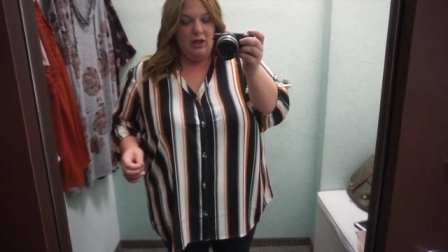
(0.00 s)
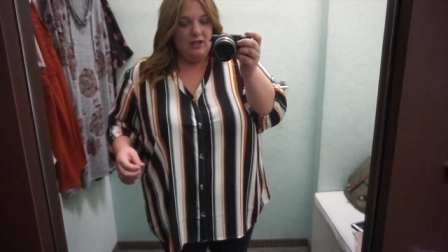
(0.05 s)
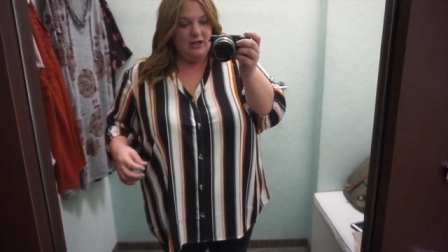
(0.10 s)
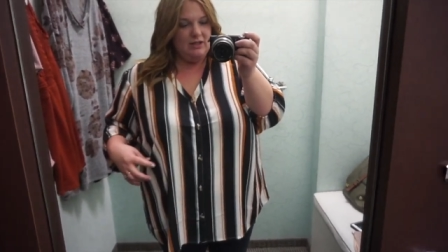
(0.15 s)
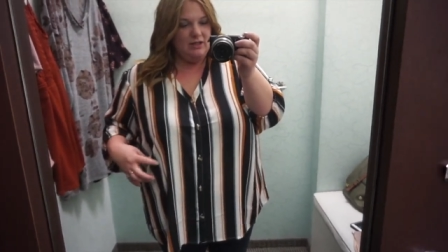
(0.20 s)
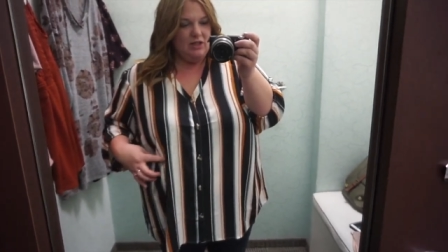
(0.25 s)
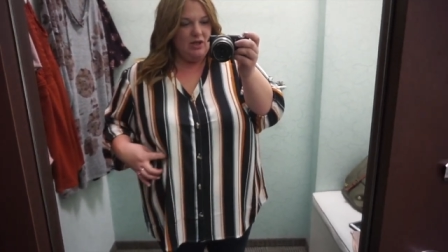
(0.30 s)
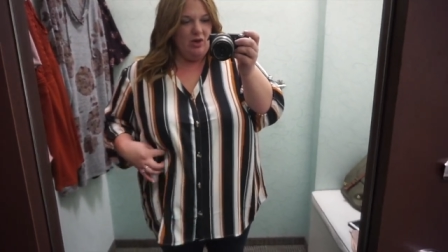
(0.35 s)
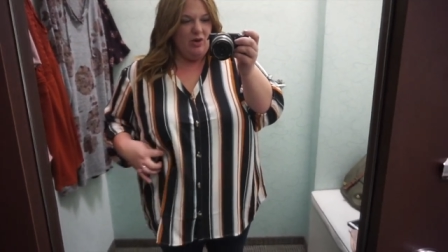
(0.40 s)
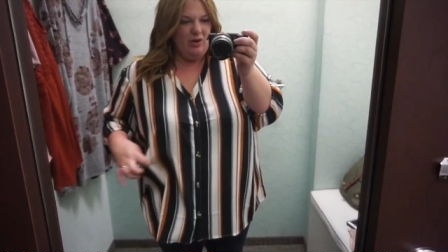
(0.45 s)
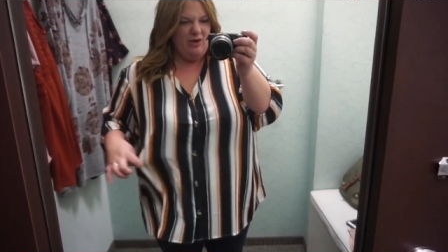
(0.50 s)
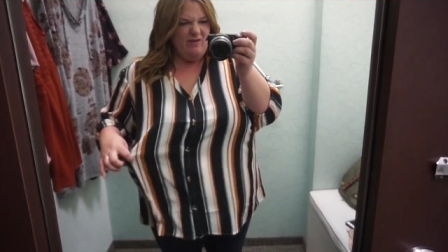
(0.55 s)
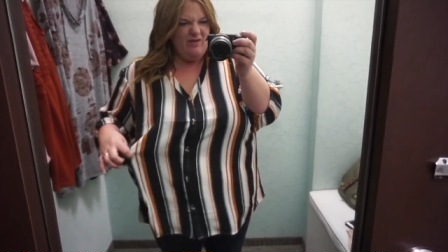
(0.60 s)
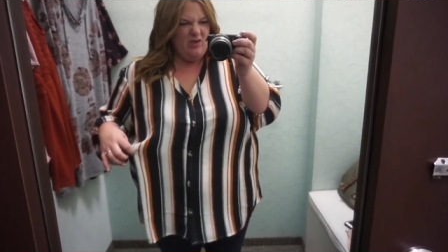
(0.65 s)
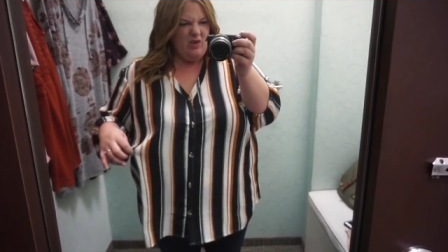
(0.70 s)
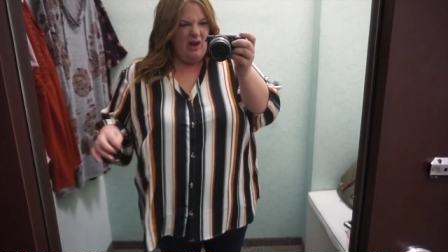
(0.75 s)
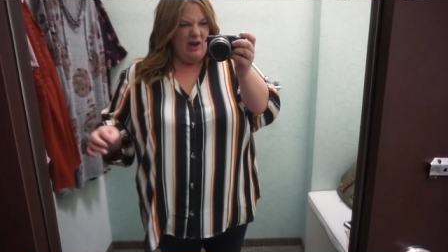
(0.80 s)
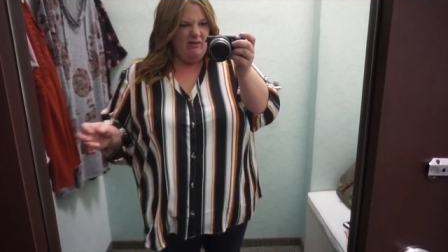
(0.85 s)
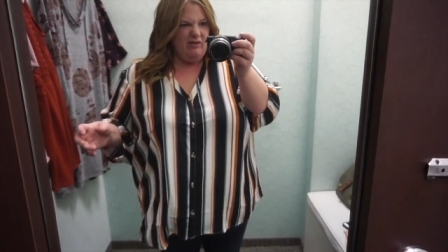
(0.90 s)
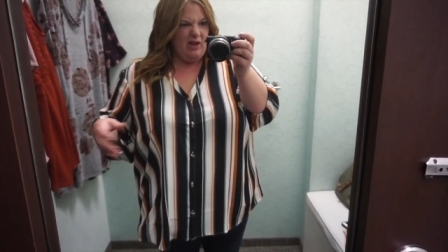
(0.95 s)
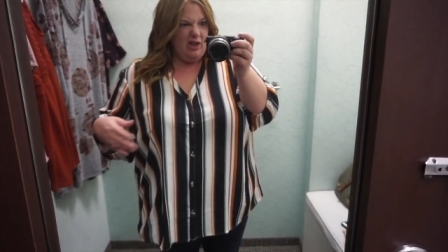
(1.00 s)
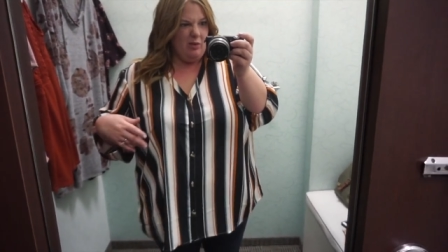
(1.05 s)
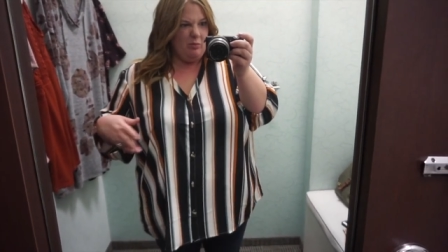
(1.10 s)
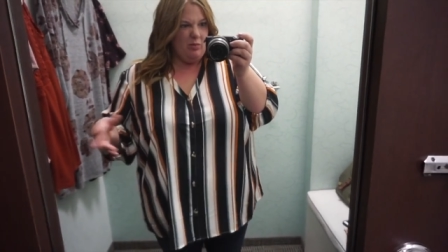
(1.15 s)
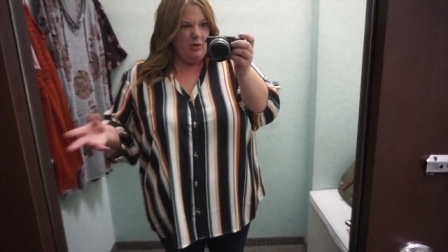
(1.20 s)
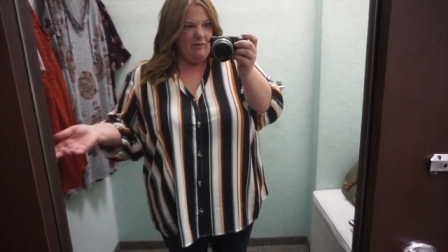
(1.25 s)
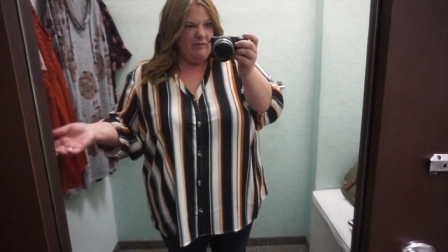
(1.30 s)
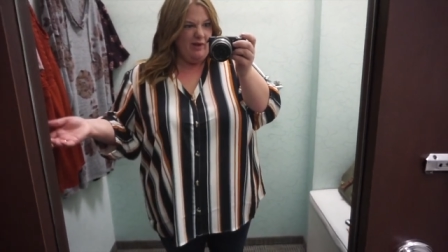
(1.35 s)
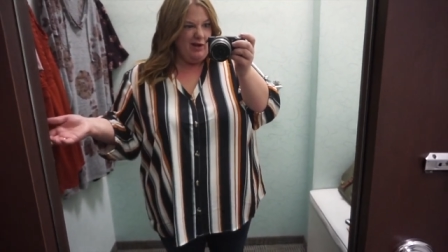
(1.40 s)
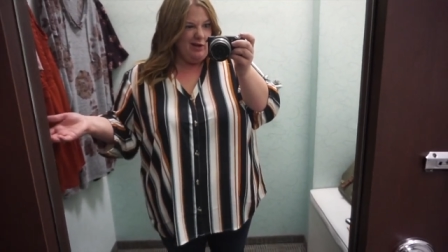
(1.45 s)
So if you have like a
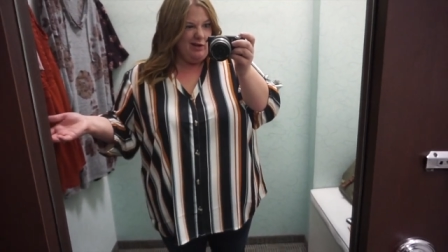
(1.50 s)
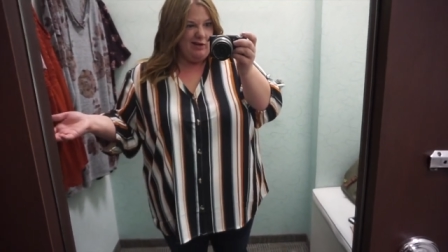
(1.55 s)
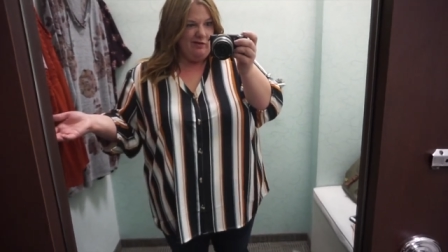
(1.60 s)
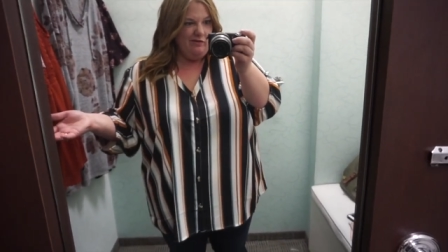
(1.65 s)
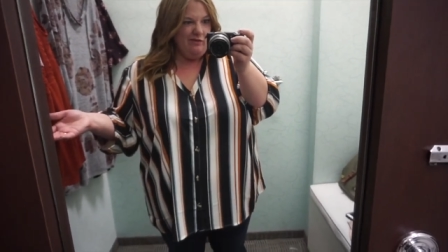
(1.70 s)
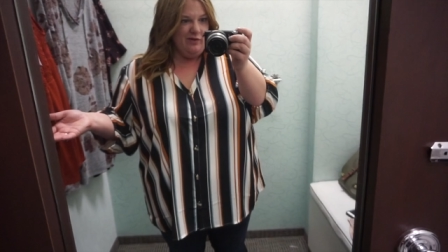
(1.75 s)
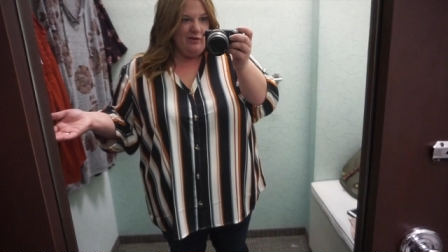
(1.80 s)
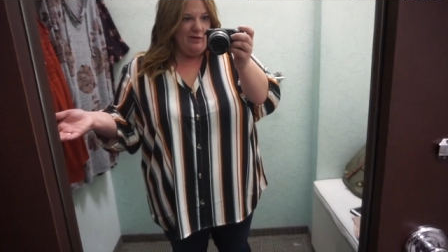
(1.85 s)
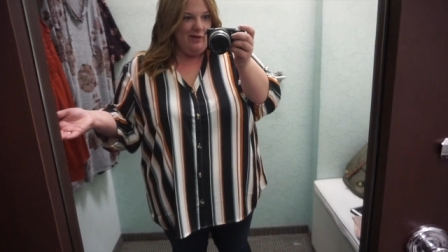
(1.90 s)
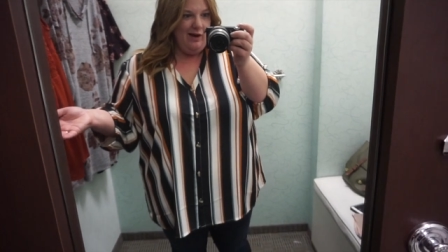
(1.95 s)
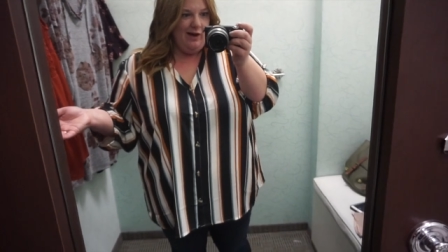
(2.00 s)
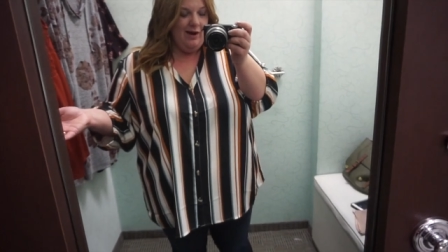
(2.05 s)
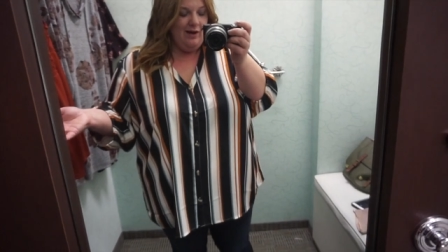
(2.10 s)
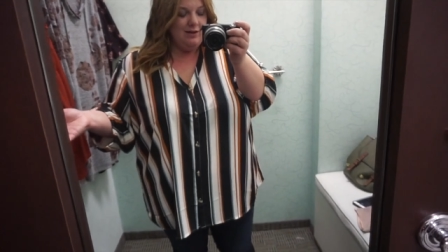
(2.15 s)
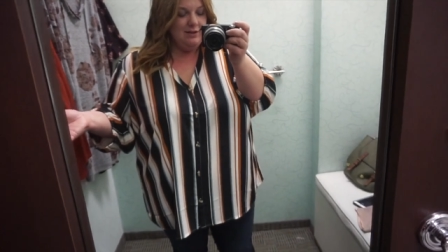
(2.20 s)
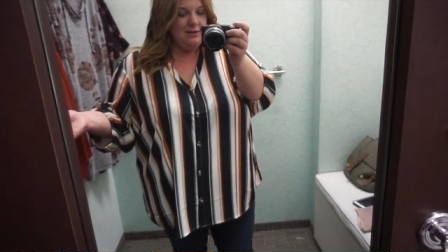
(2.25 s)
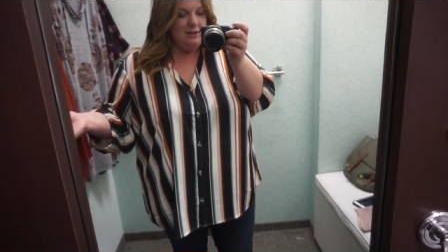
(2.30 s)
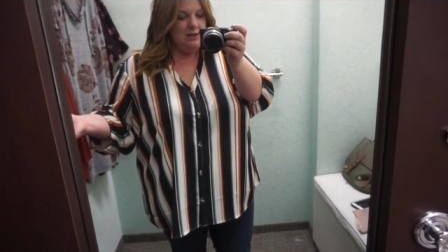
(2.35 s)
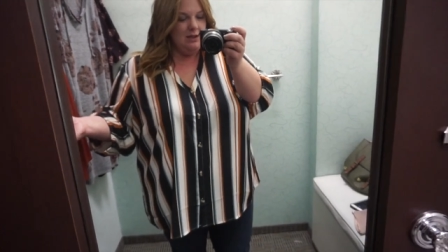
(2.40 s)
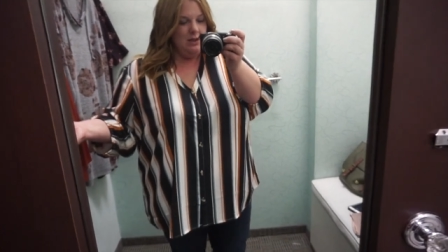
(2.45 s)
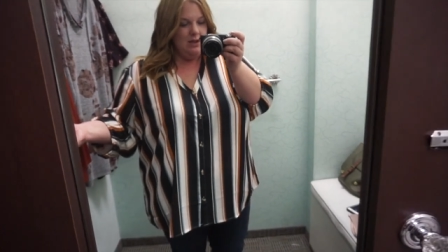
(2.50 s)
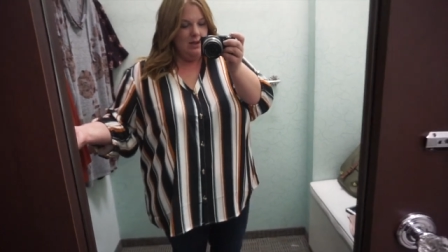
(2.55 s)
preventative for that.